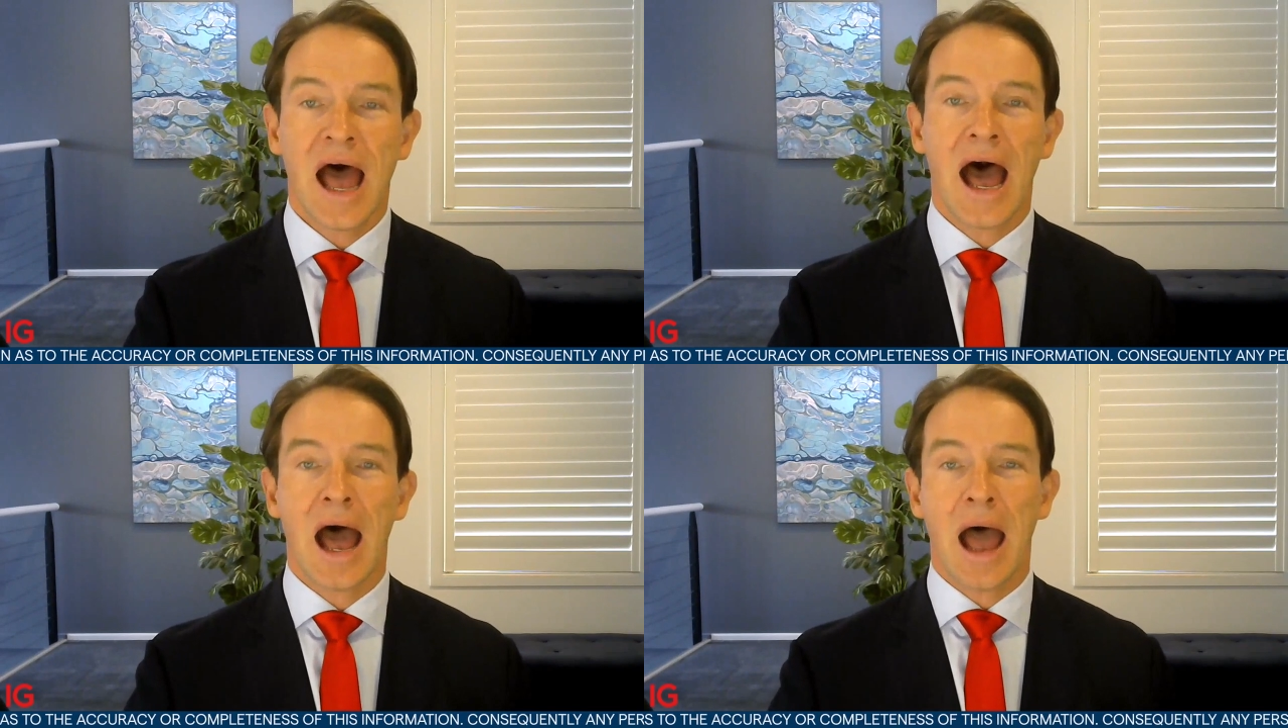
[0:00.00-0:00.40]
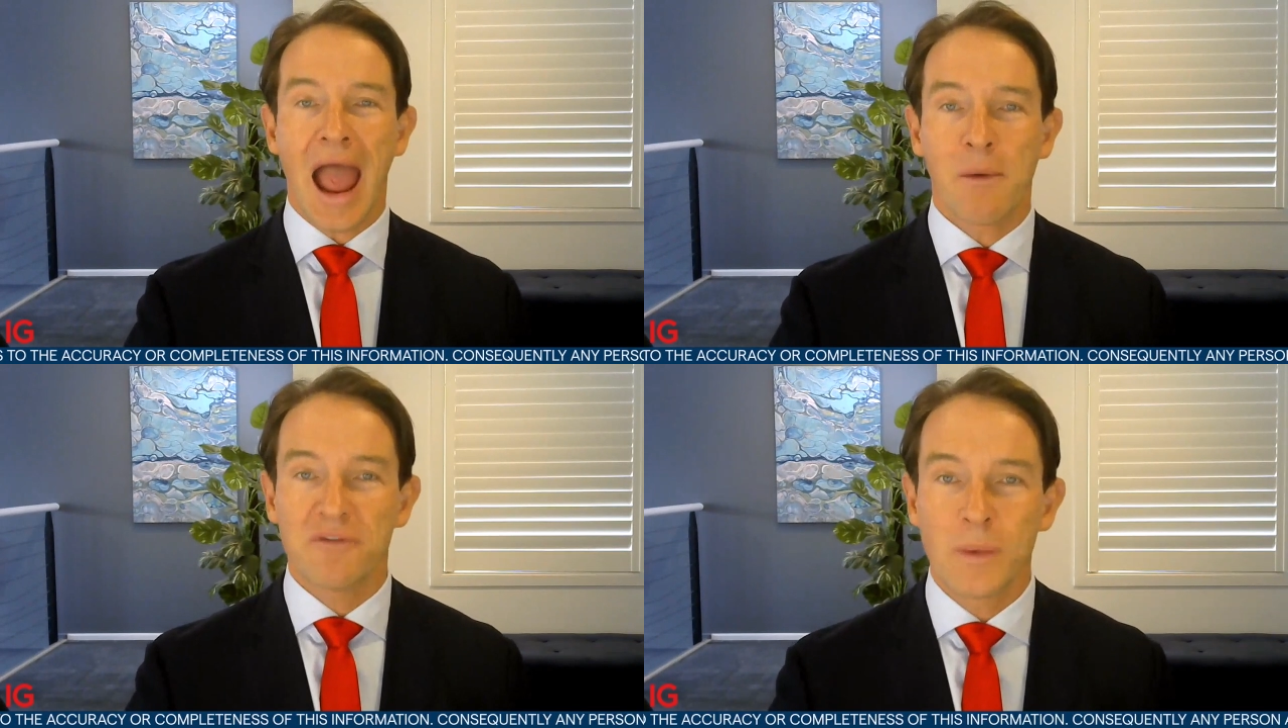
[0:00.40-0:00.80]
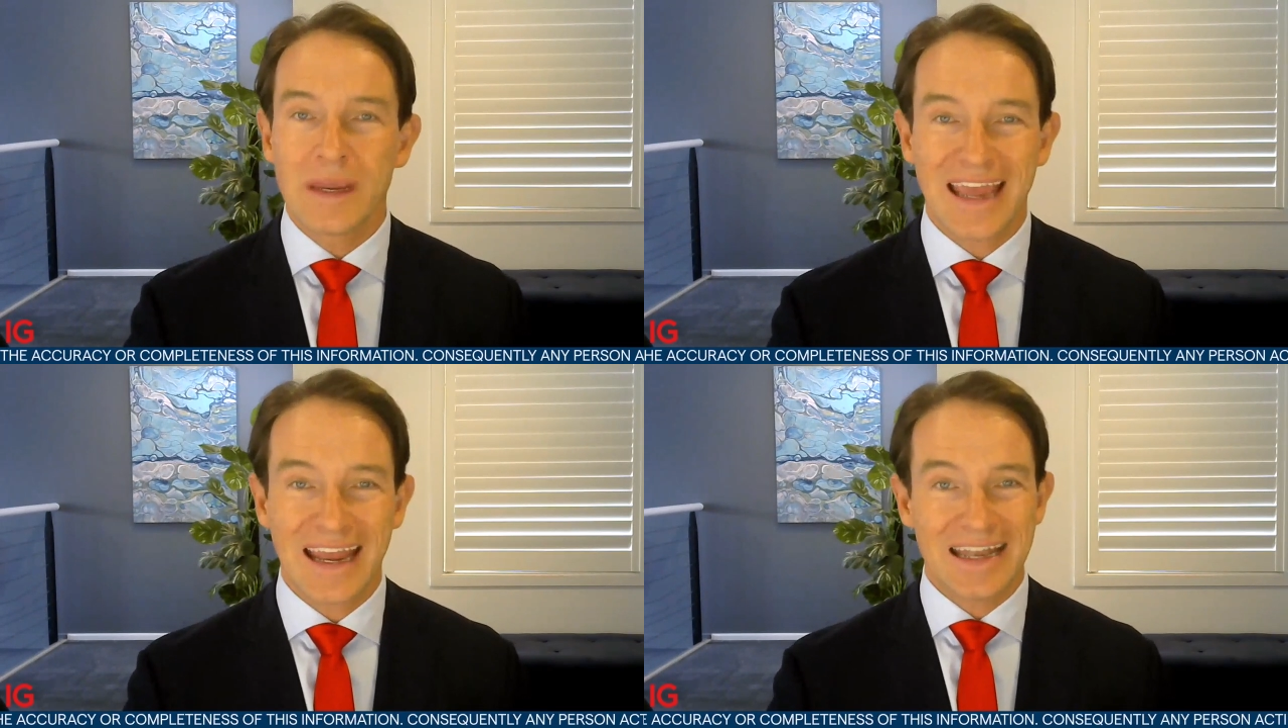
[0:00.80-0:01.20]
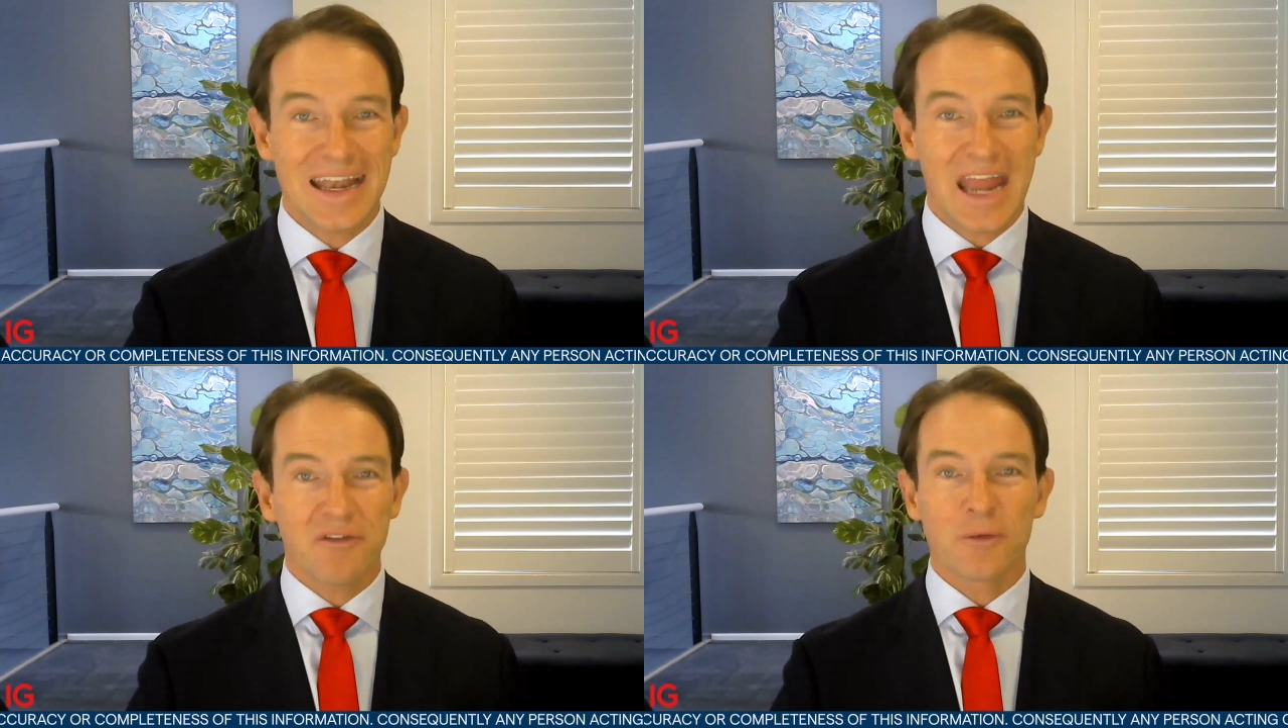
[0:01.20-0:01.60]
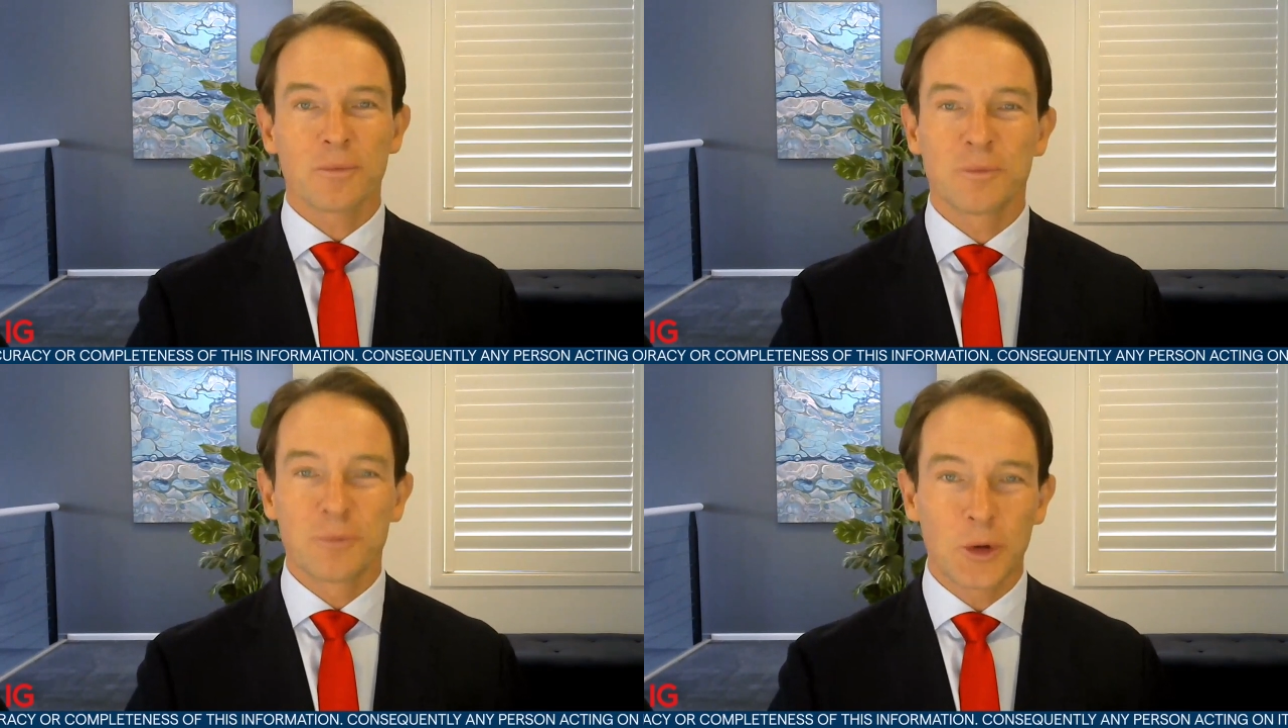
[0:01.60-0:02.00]
Uh, however, we can never
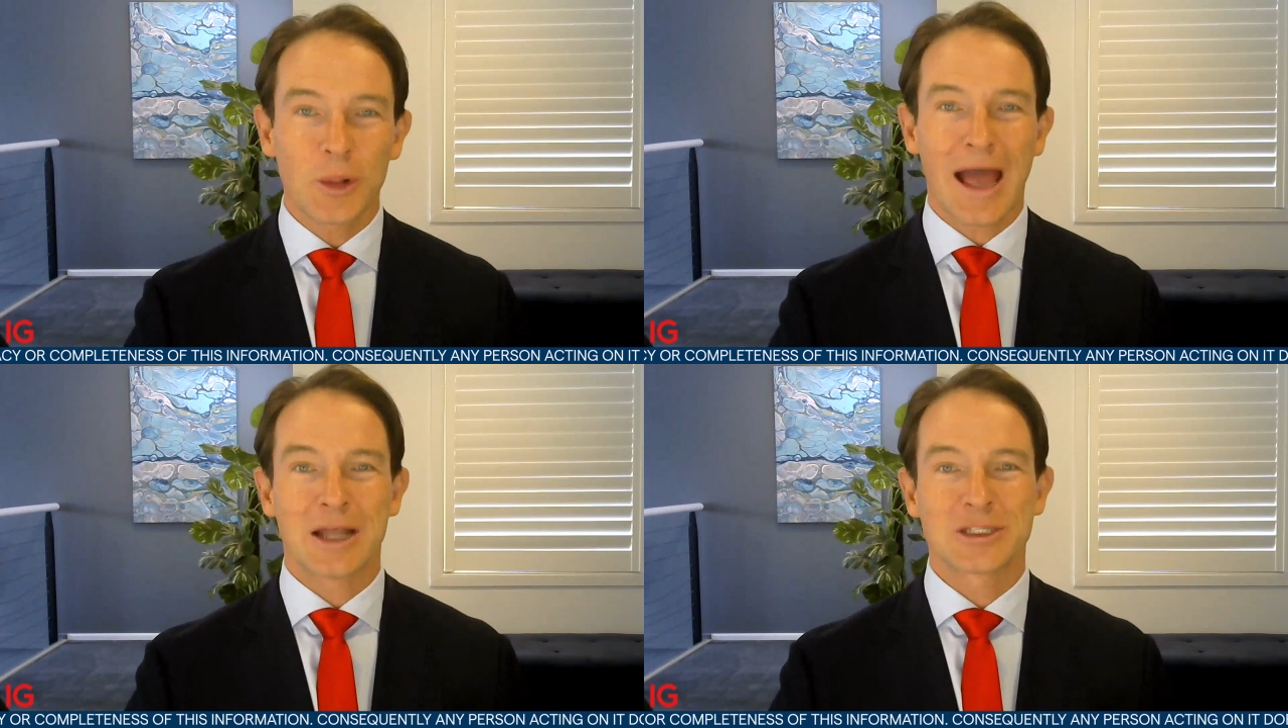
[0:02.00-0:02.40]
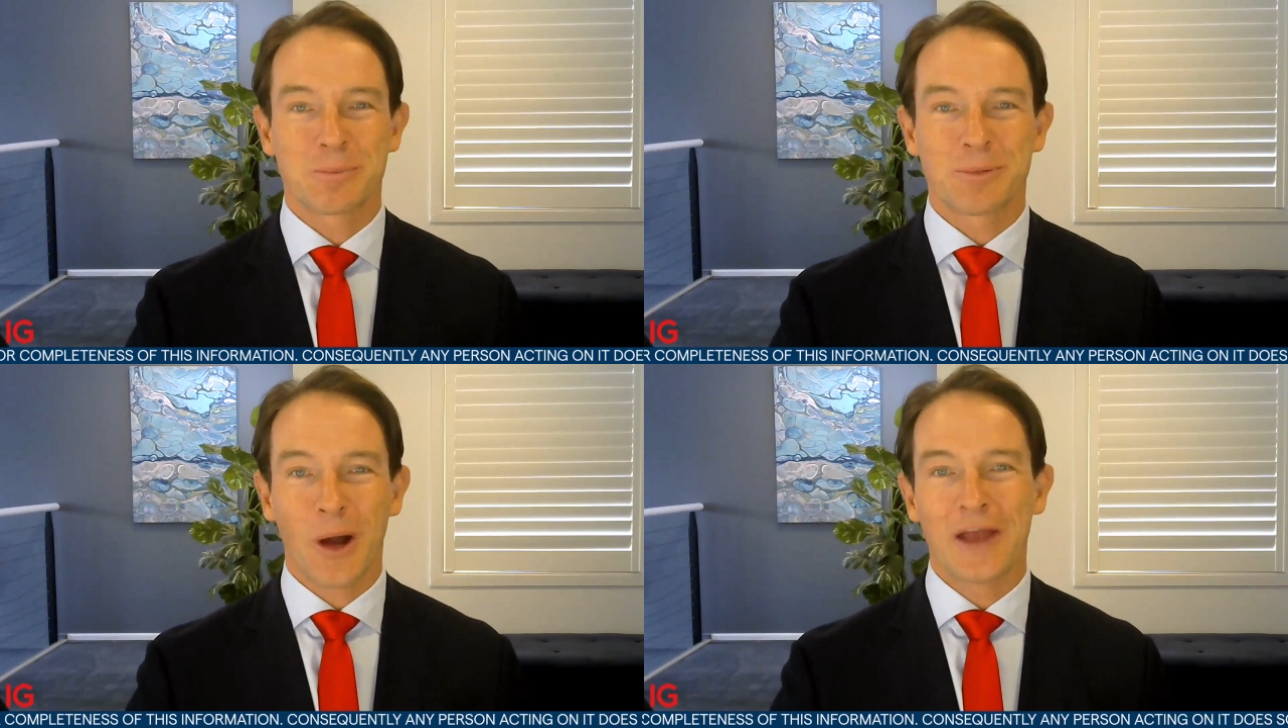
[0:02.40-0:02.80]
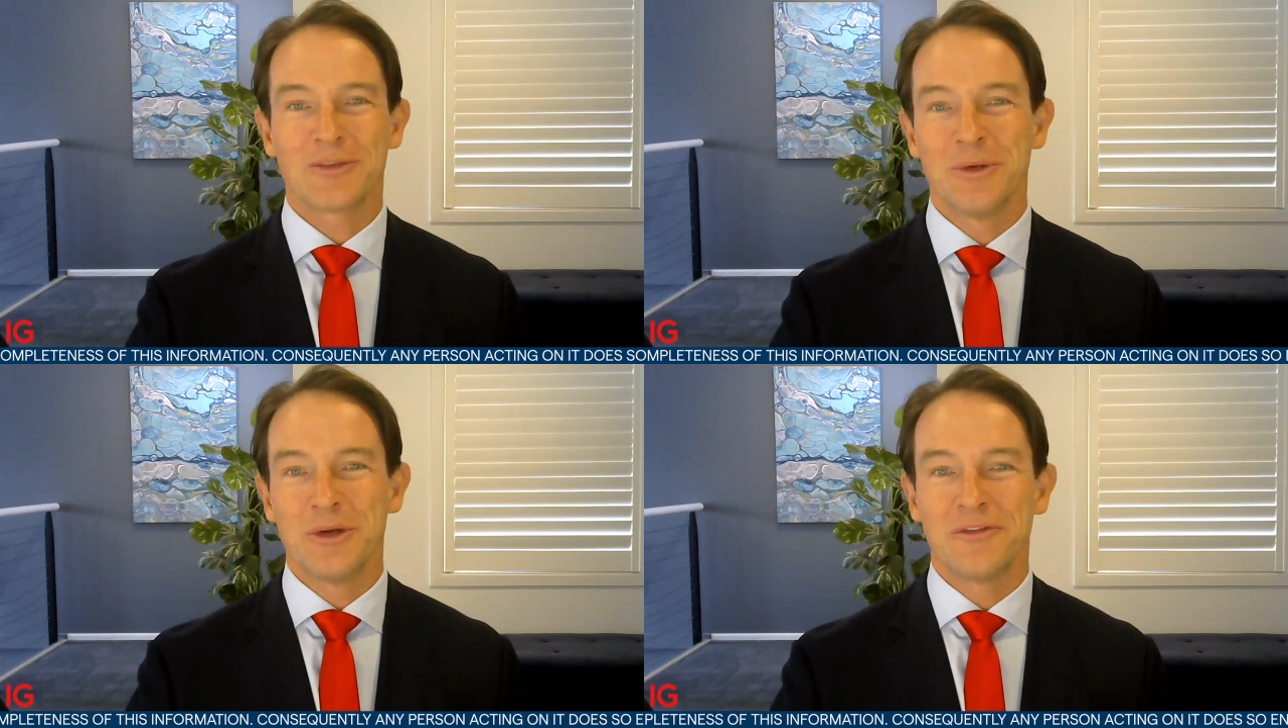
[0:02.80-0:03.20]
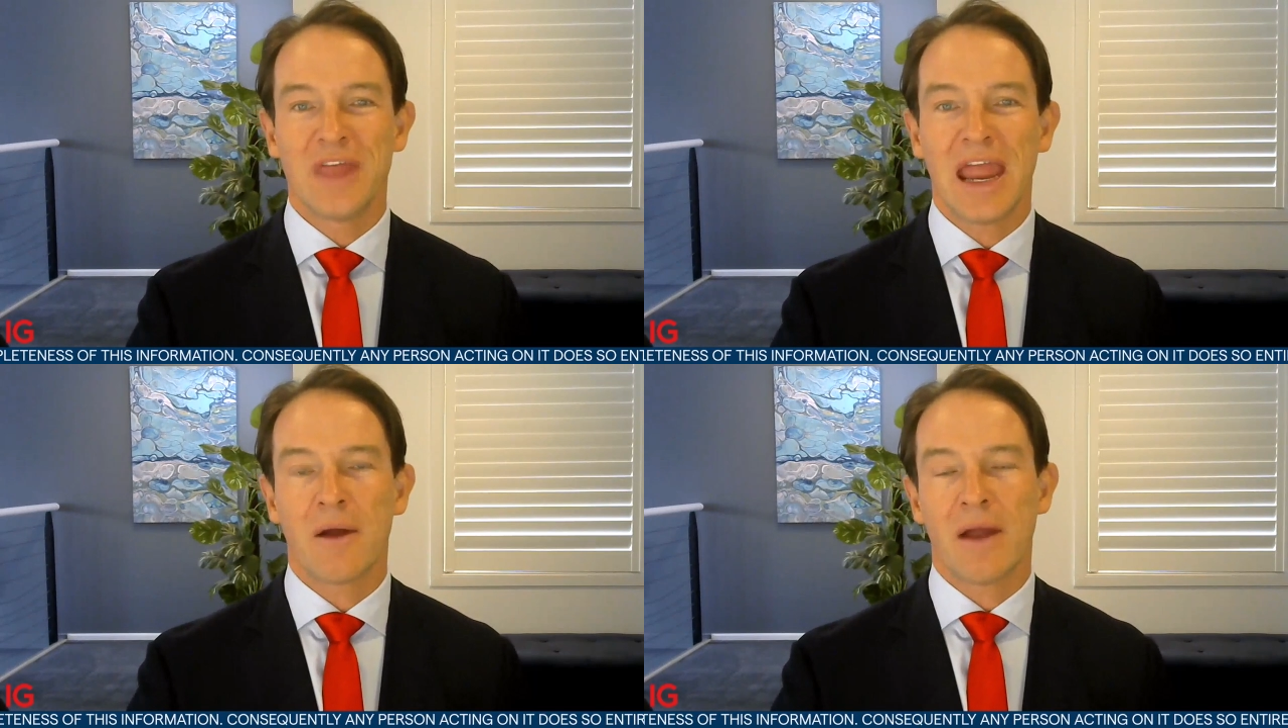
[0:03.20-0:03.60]
rule out a surprise prize move there.